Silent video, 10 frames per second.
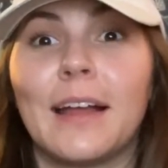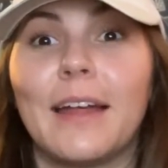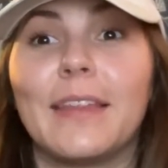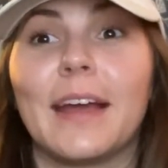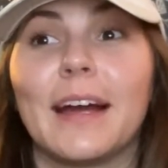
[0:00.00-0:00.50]

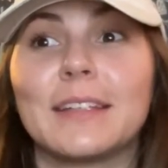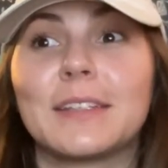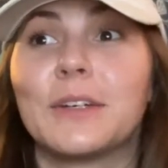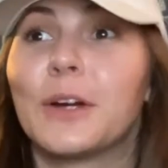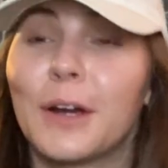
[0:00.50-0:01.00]
and they ask
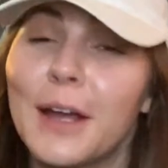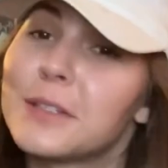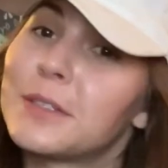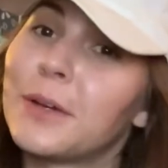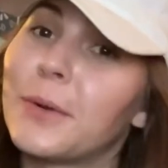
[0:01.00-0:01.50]
you, all
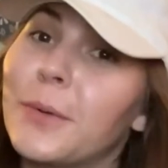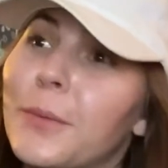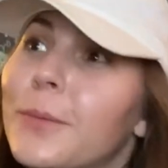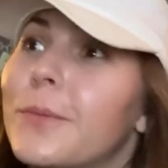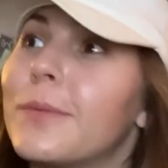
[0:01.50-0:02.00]
right,
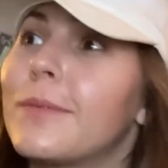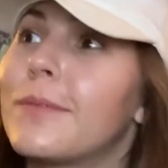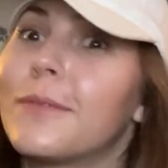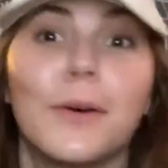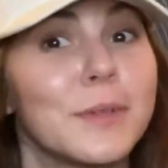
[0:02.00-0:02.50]
so
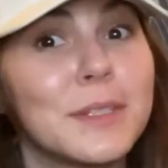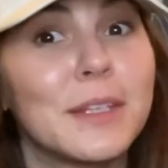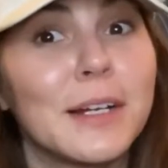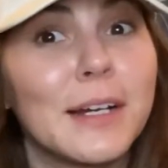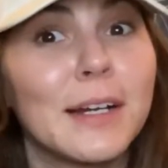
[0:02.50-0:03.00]
what was
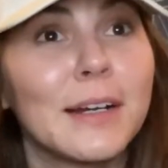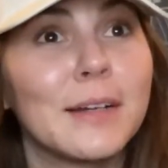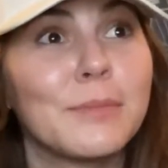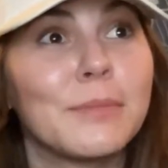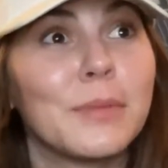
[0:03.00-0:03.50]
their
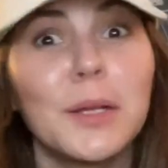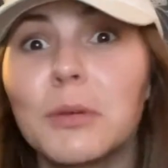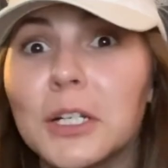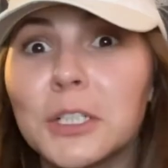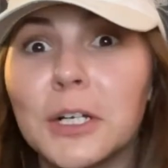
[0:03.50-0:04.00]
blood
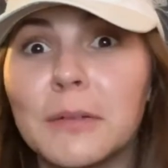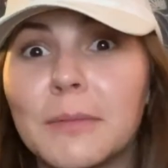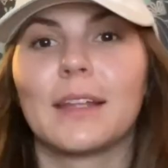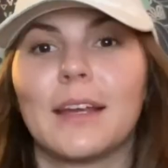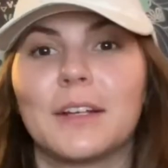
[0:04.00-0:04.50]
pressure?
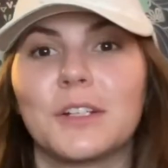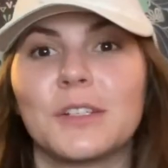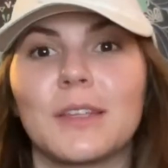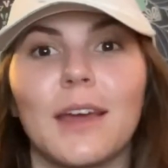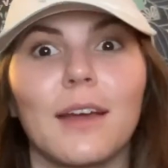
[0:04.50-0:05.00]
And you're
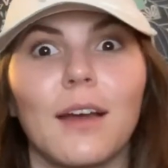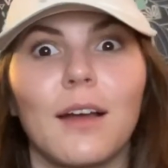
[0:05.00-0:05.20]
just like,